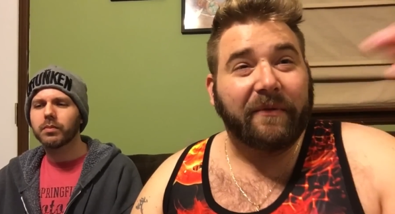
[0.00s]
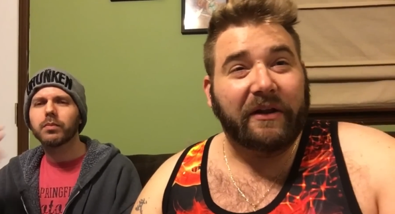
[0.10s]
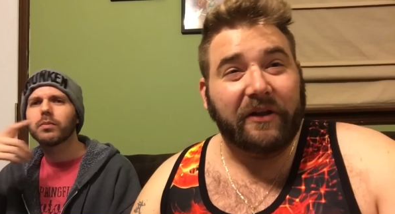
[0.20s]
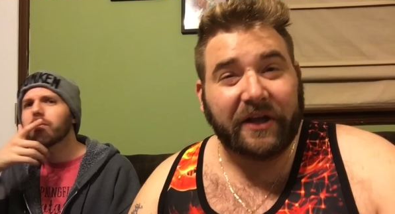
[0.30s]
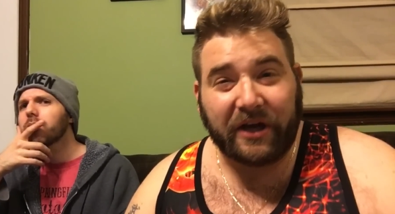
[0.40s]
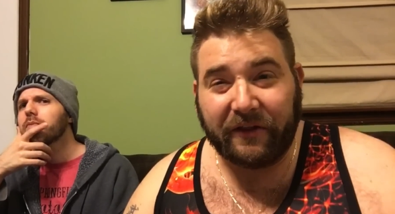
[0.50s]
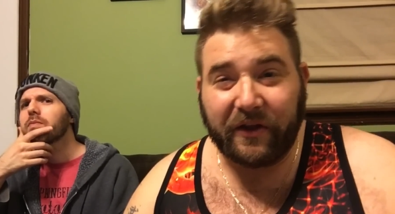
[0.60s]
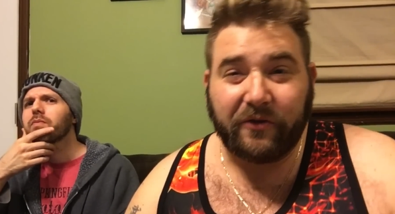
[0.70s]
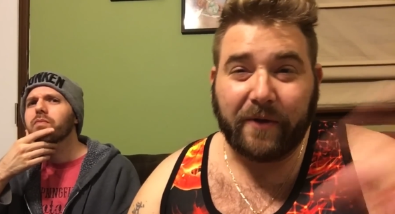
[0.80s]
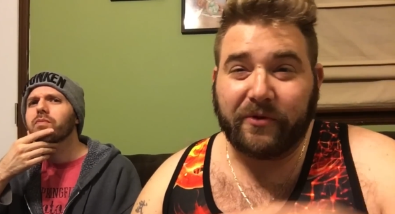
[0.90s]
Speaker 1: gonna look at all
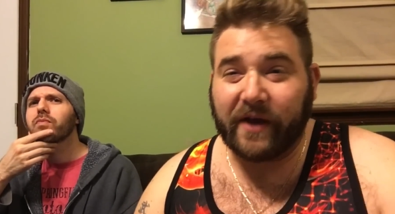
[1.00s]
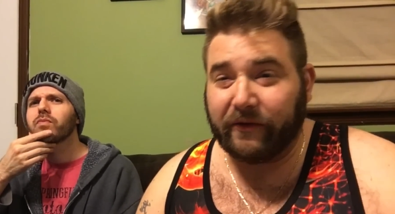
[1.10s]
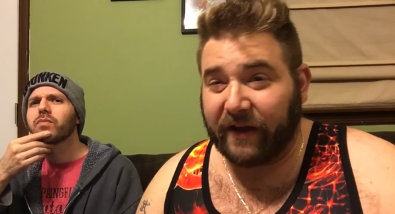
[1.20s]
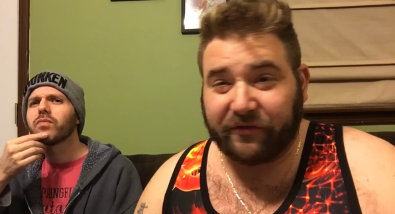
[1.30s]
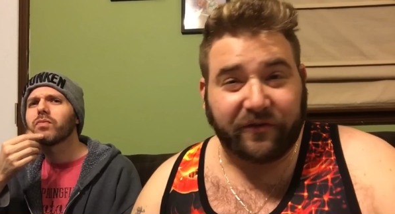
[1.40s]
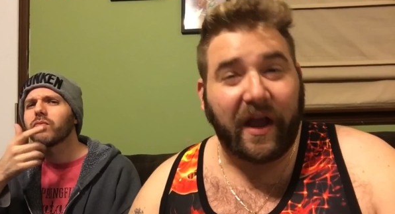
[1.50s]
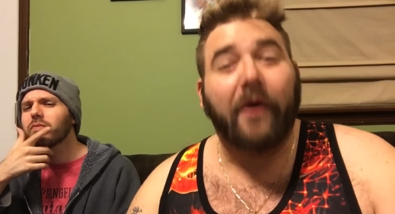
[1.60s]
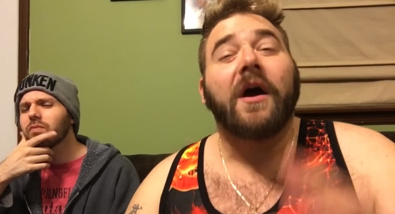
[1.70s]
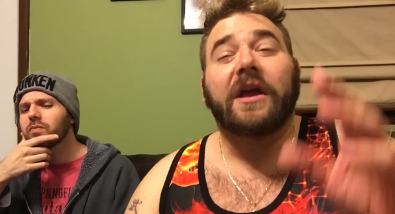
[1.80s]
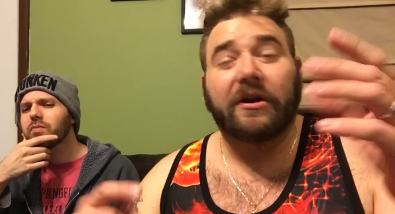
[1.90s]
the Grim Creator wrestlers.
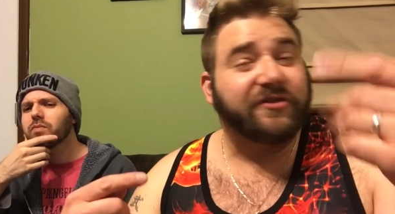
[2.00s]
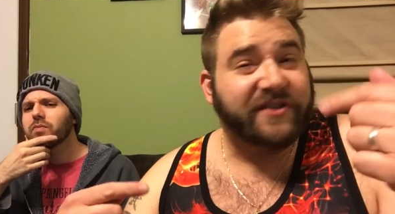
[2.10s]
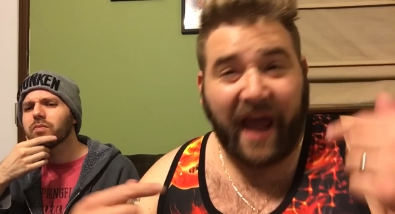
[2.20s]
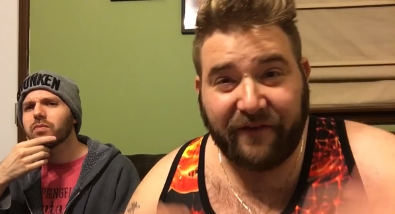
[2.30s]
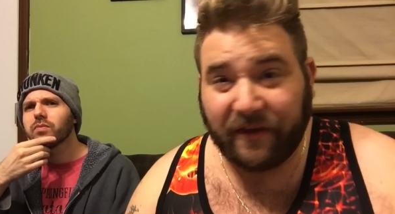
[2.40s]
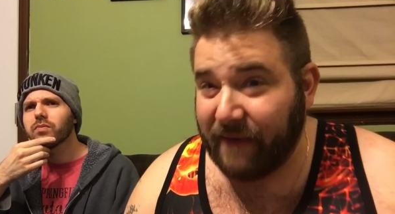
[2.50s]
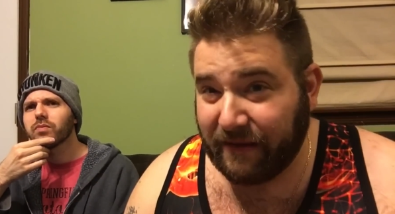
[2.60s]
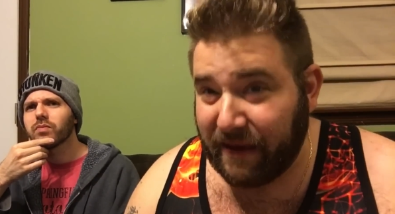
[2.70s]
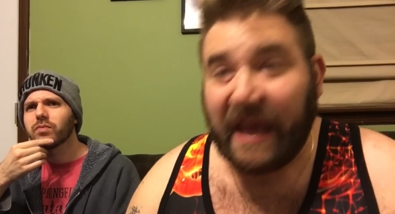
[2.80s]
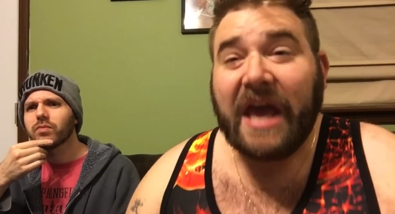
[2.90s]
Now you don't just have to
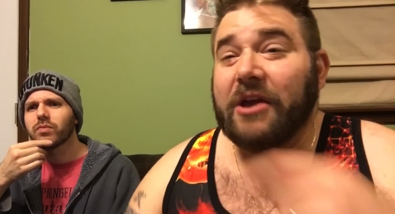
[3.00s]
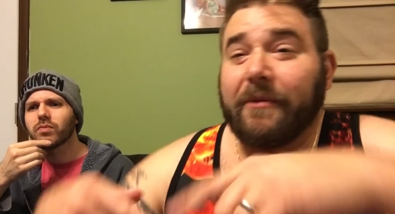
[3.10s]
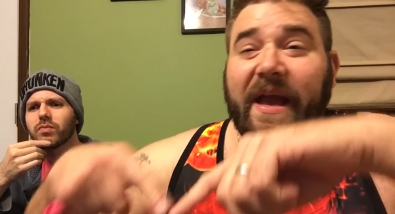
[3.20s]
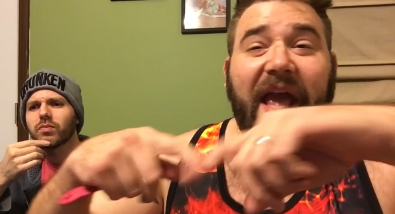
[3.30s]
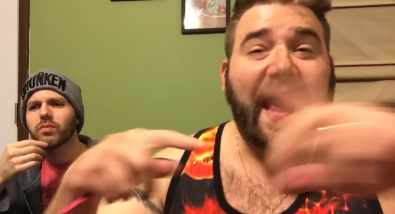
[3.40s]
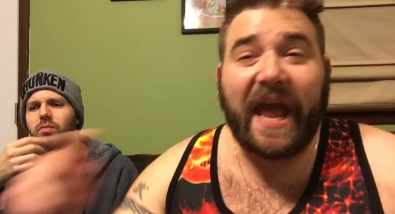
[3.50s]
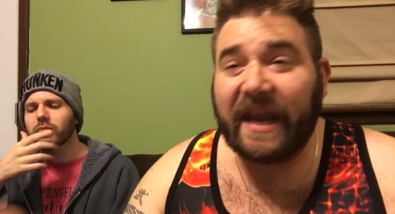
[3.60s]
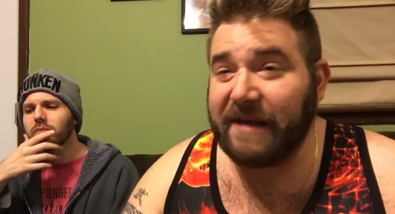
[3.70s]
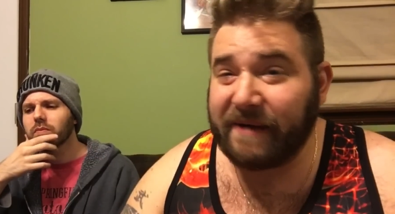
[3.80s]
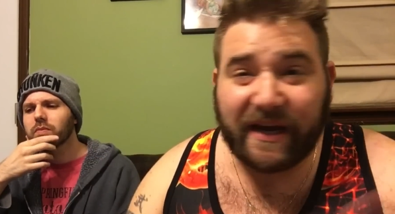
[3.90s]
make me. You can make
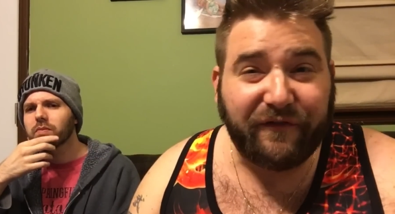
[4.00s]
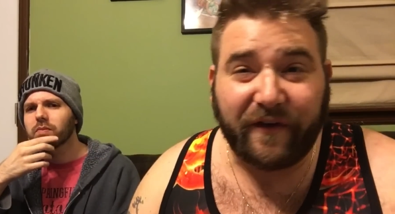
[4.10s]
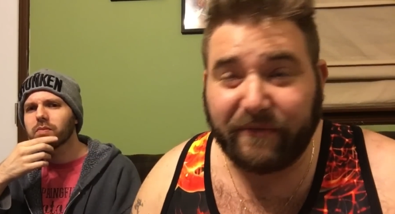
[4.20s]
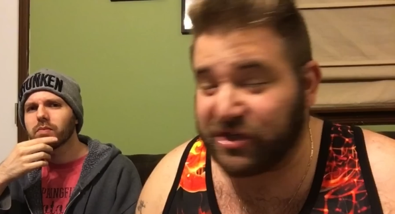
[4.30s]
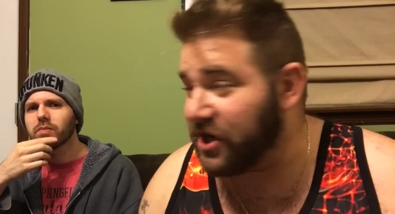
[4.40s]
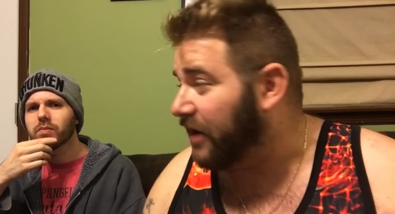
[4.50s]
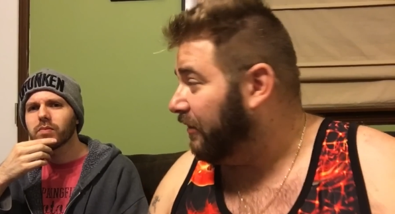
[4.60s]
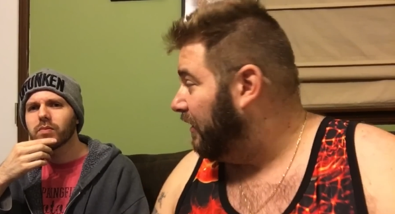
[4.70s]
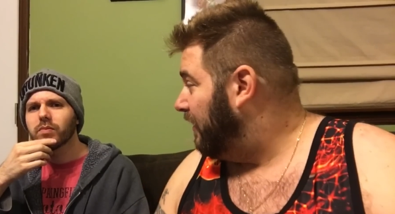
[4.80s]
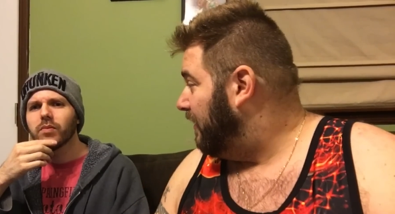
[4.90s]
anybody from the show.
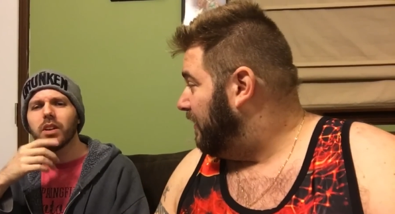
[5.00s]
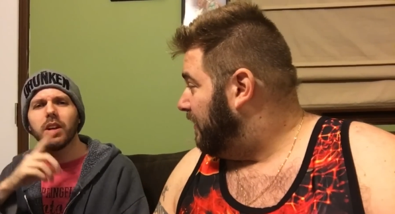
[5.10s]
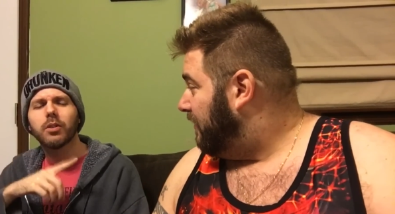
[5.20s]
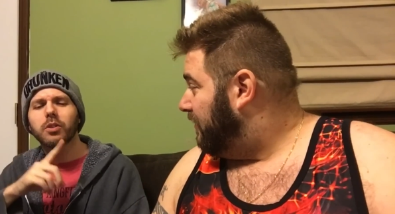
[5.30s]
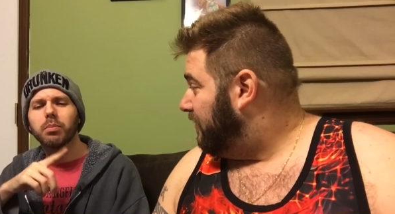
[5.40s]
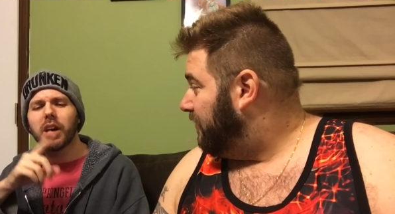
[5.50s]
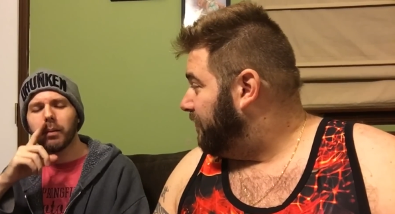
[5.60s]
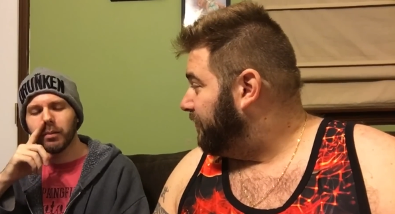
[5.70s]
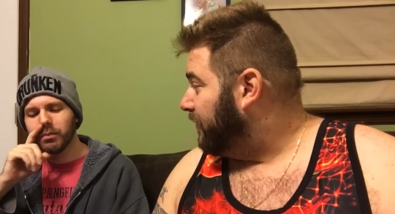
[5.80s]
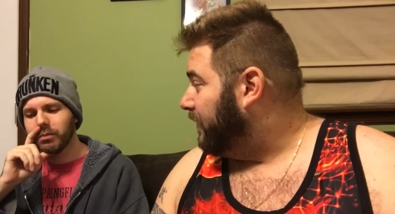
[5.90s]
Speaker 2: Here's the
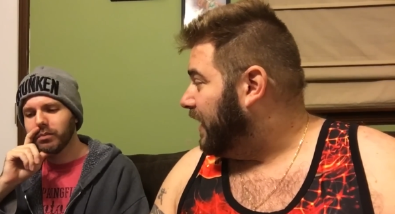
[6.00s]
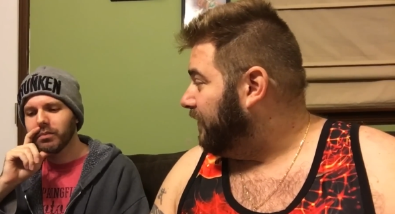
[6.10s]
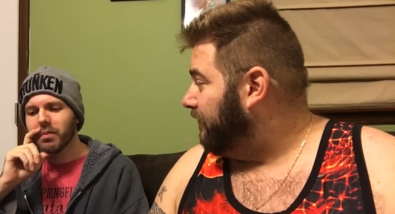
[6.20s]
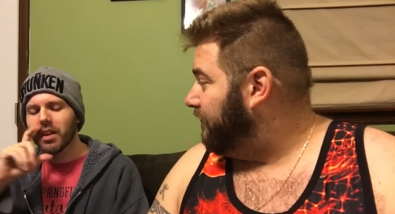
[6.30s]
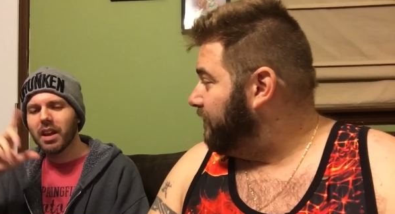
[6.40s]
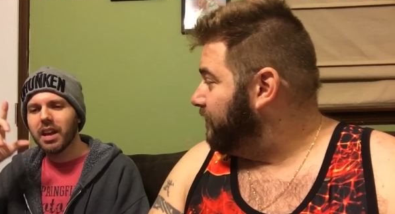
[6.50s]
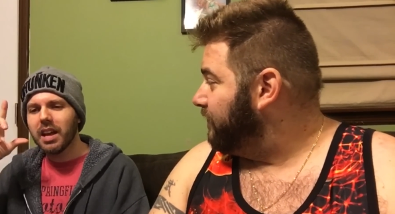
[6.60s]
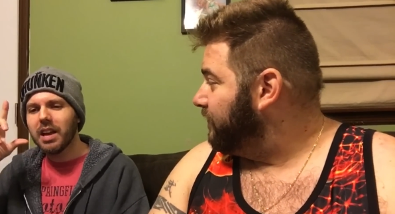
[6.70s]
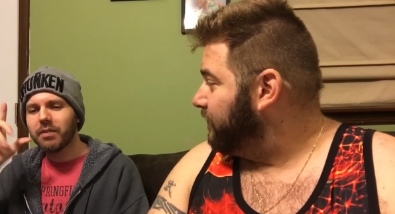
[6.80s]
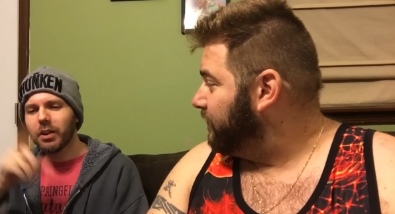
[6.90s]
problem. What?
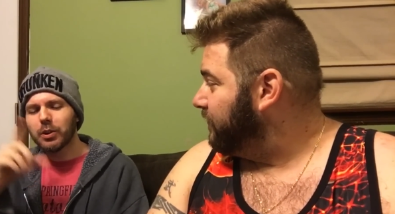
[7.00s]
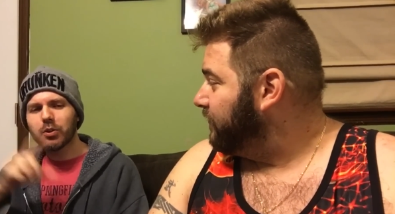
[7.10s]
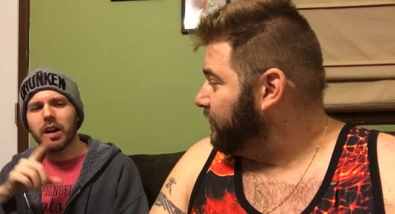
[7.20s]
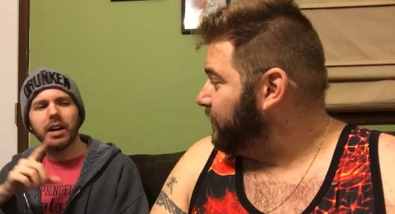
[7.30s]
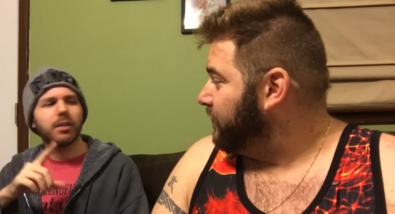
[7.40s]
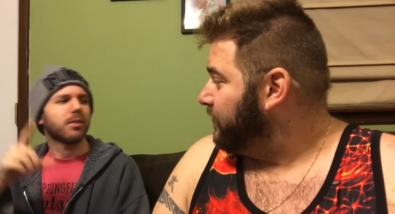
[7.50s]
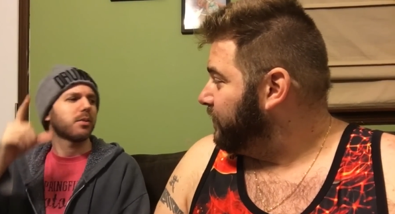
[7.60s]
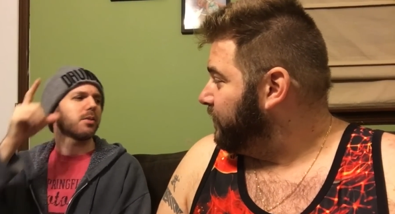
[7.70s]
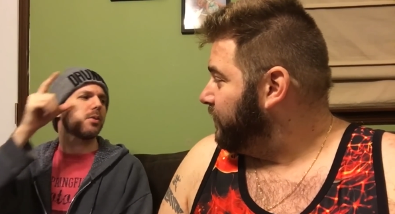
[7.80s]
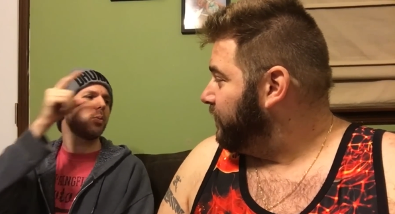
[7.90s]
If they're trying
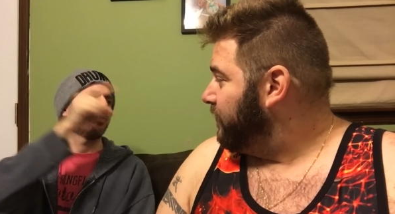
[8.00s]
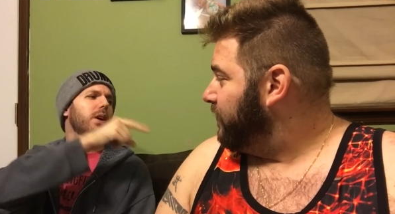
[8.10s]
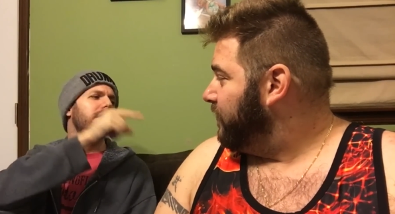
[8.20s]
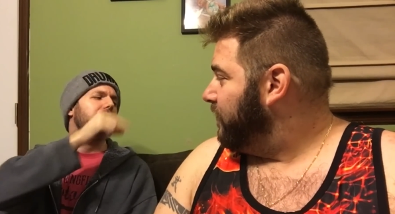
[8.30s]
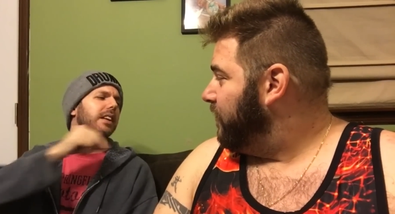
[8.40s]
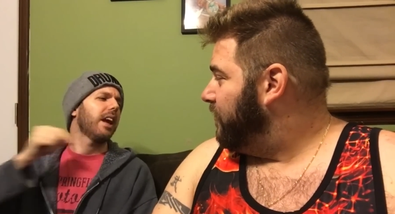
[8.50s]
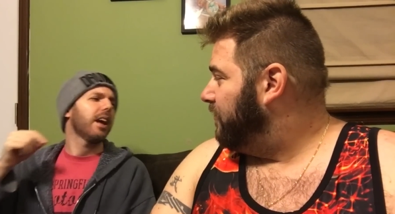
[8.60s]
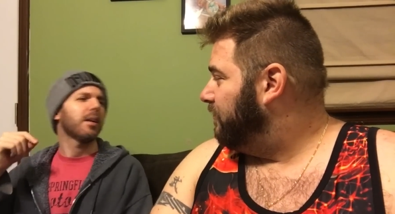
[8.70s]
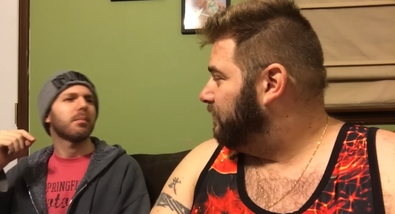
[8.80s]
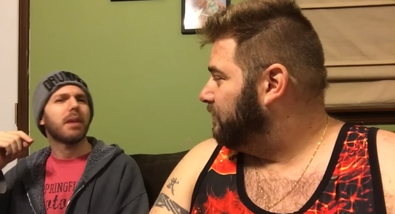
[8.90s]
to win the
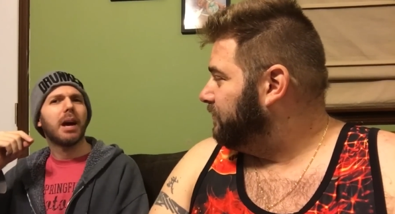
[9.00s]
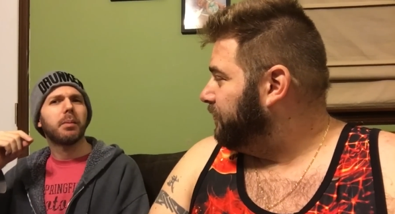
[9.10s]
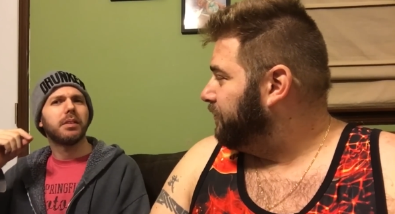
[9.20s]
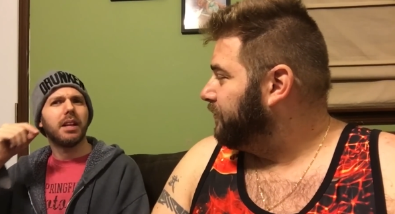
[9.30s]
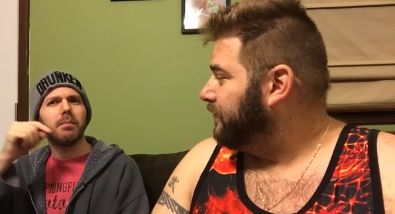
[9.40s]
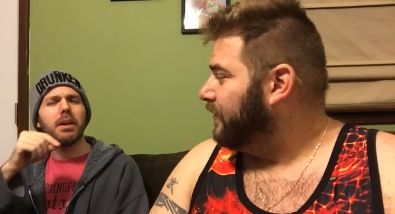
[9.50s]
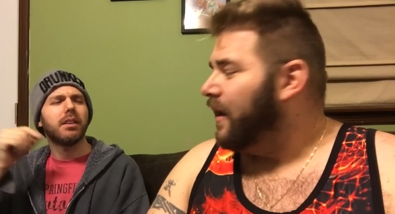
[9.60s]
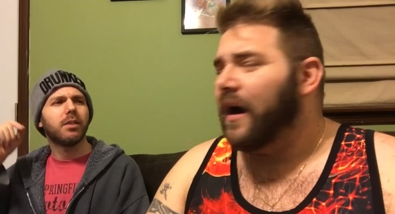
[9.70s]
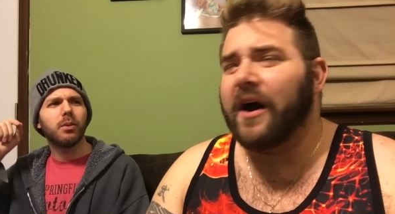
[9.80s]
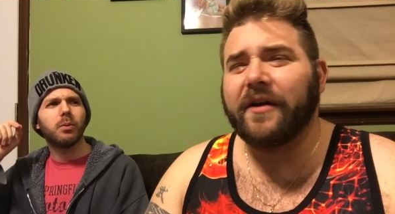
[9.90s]
game, how would they
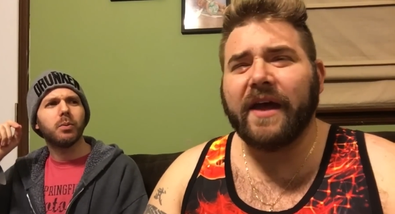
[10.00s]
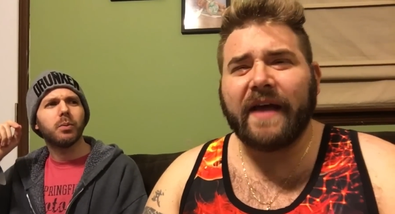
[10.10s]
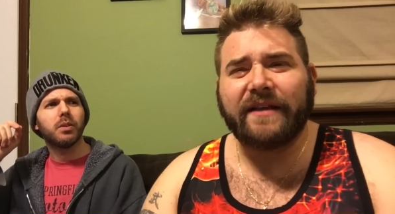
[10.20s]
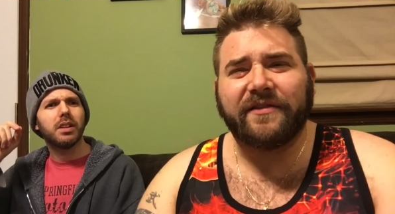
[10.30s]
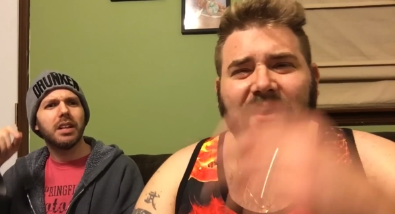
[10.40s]
make? Oh yeah, that's